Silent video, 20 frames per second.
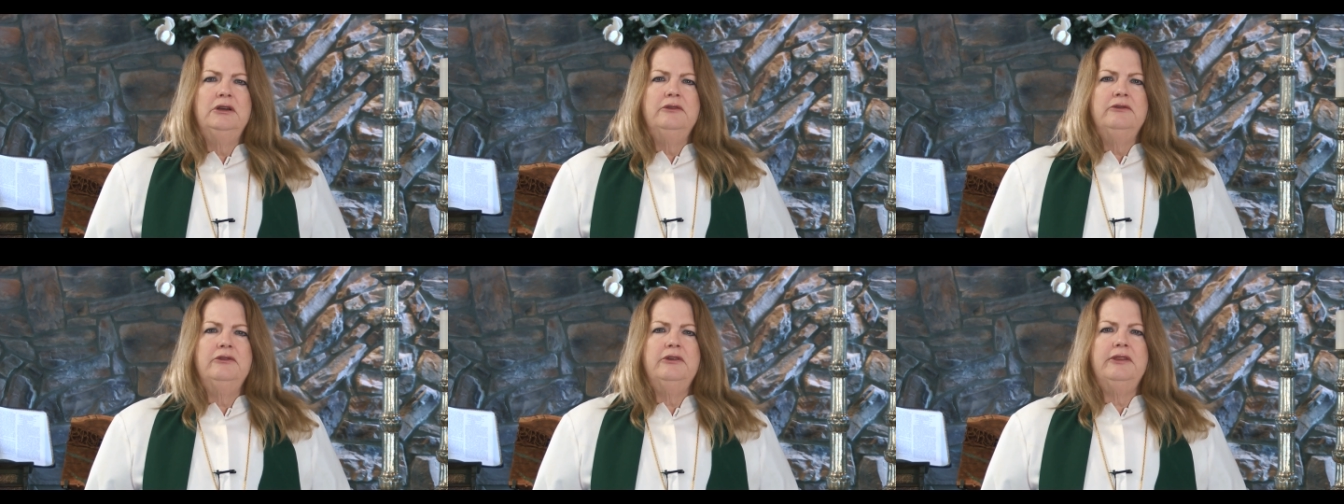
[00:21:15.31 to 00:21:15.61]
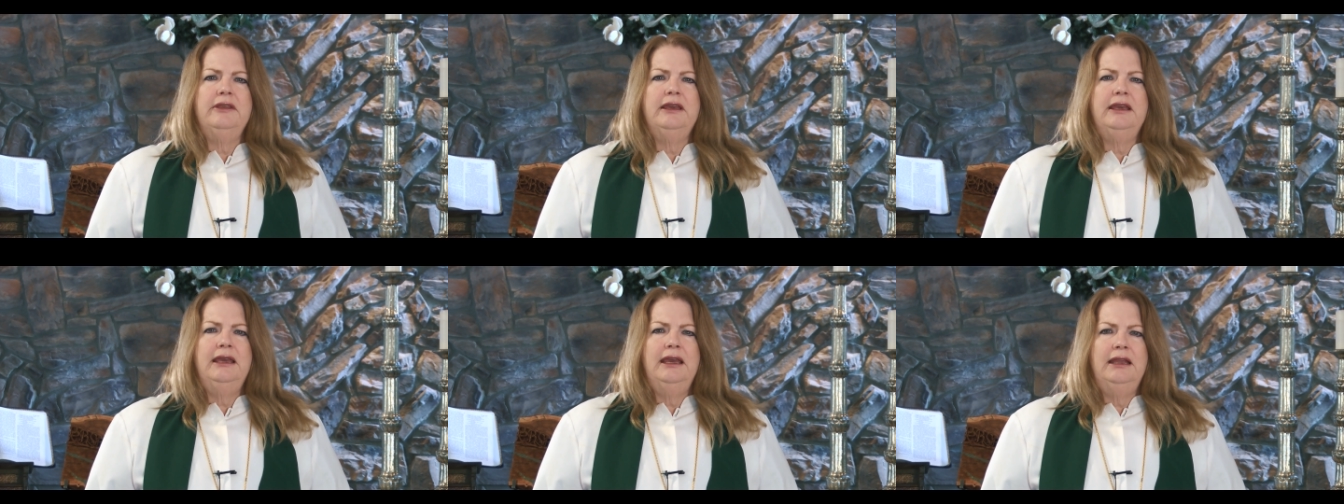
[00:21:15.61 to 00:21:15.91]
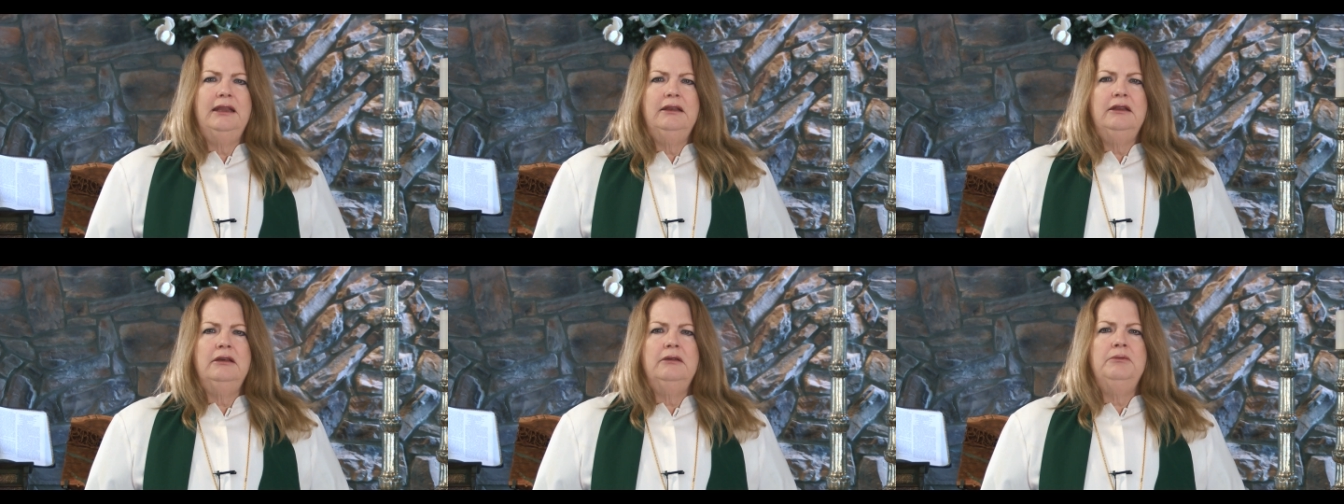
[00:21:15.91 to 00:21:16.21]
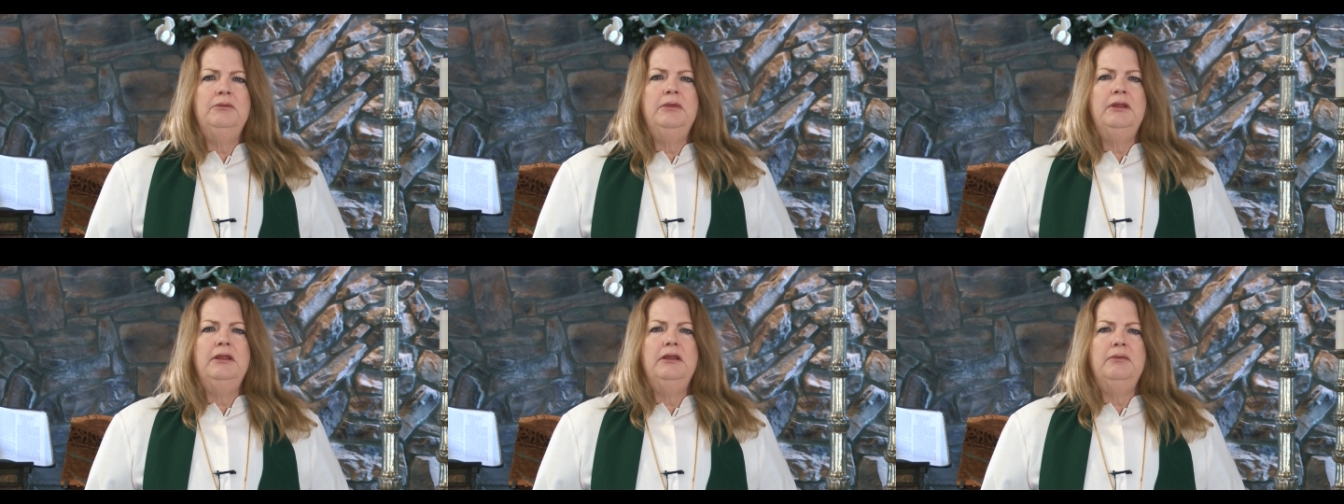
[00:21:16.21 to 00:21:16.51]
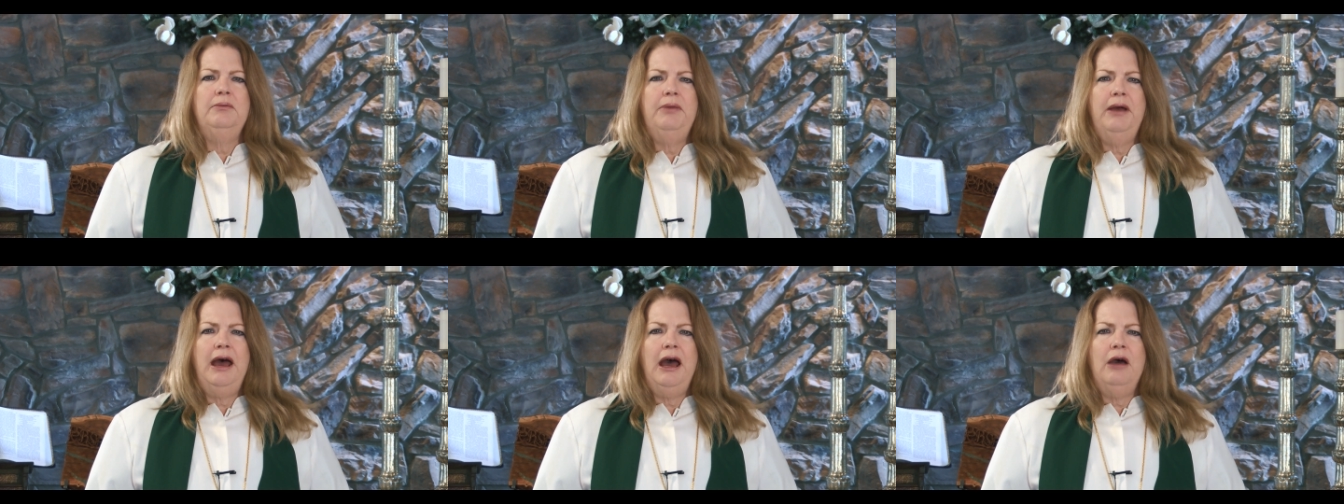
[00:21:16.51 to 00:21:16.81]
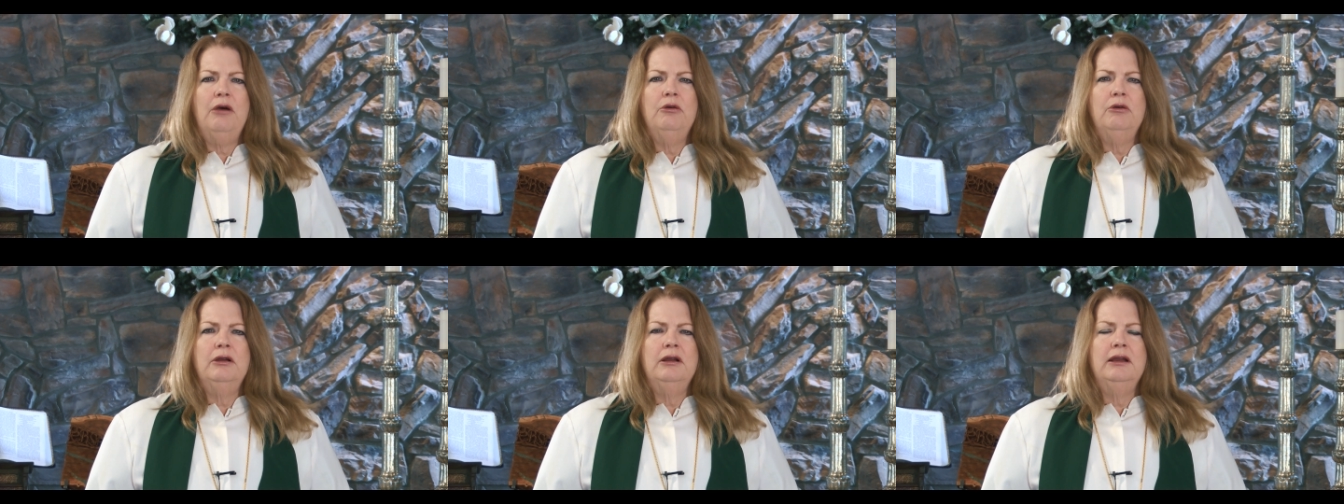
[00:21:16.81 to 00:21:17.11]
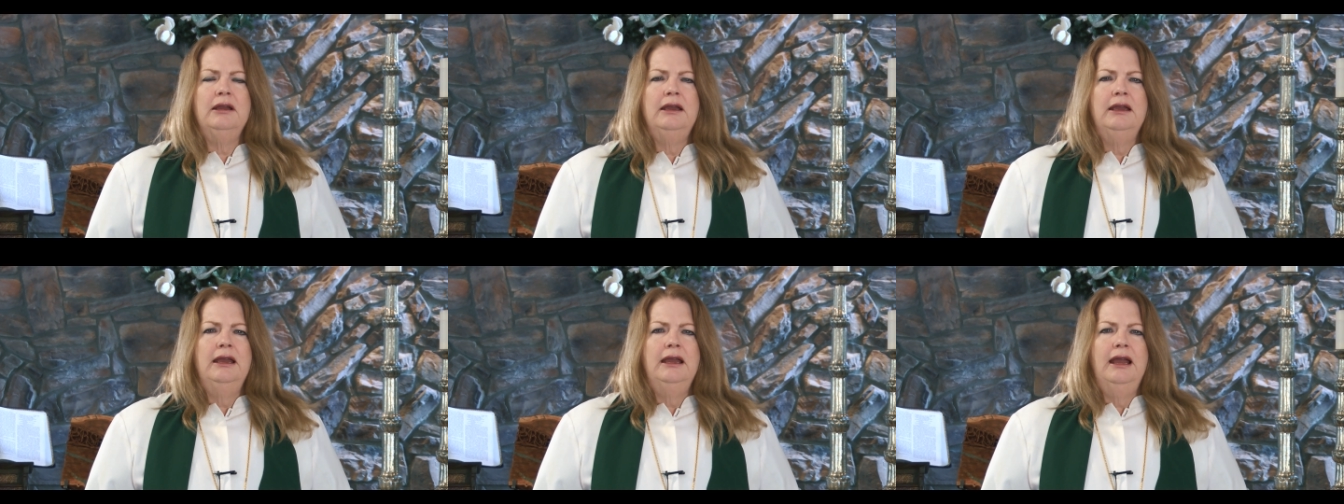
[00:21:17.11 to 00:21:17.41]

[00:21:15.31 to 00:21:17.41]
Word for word: For the kingdom, the power,